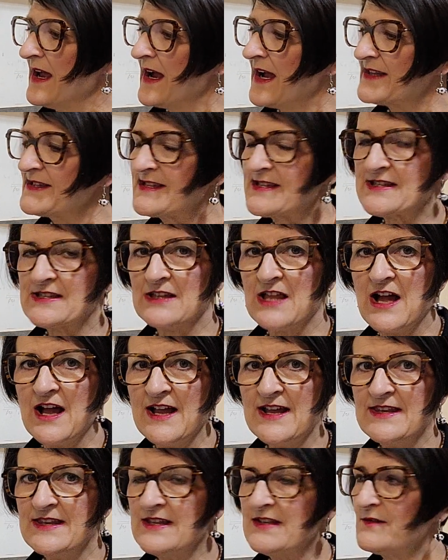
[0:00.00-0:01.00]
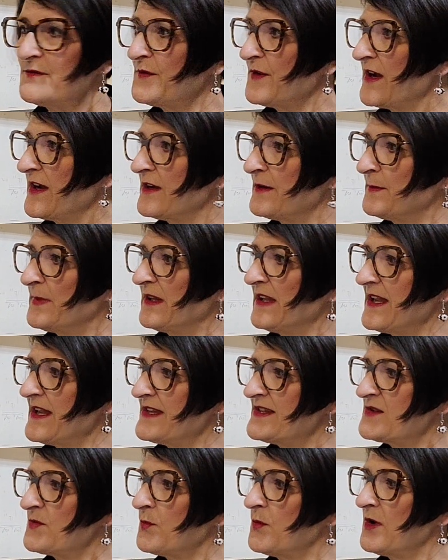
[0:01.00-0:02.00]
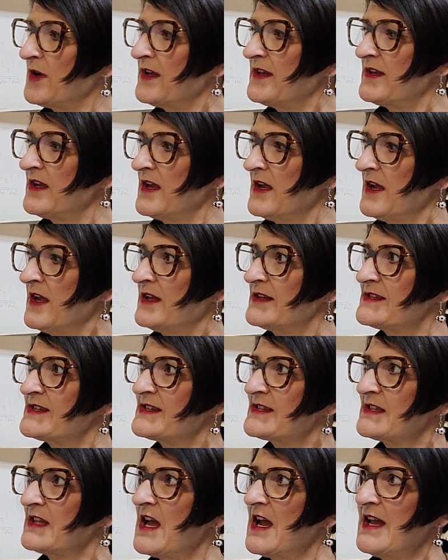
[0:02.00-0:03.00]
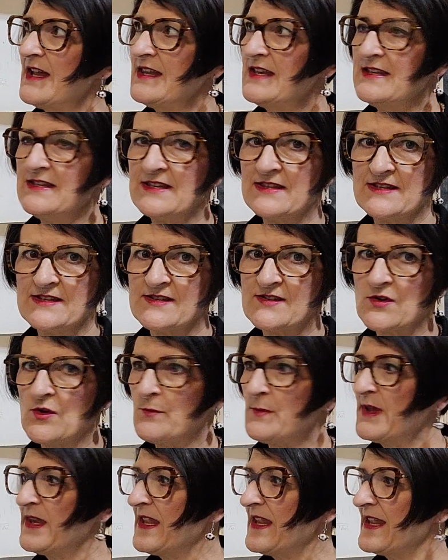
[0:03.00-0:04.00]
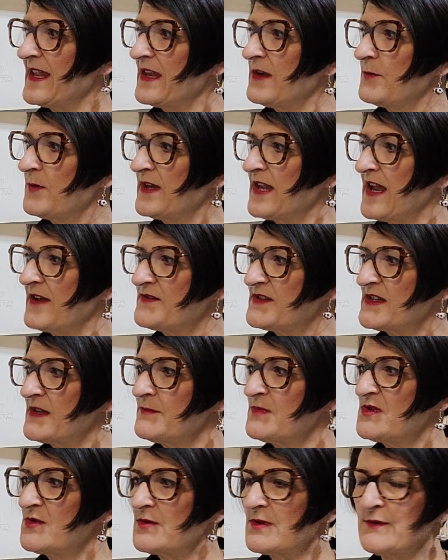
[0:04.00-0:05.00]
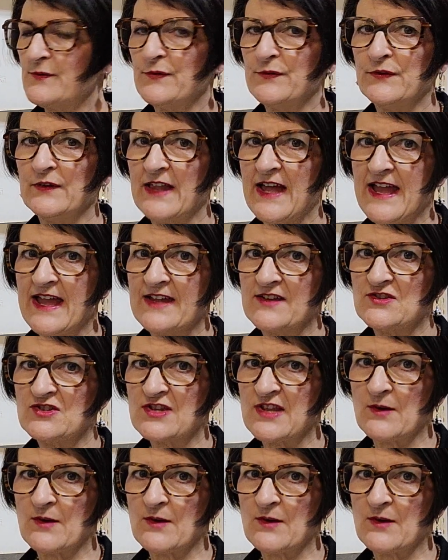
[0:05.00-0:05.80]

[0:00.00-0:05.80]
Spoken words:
a slide in fireplace would slide into this opening and it would have some sort of flange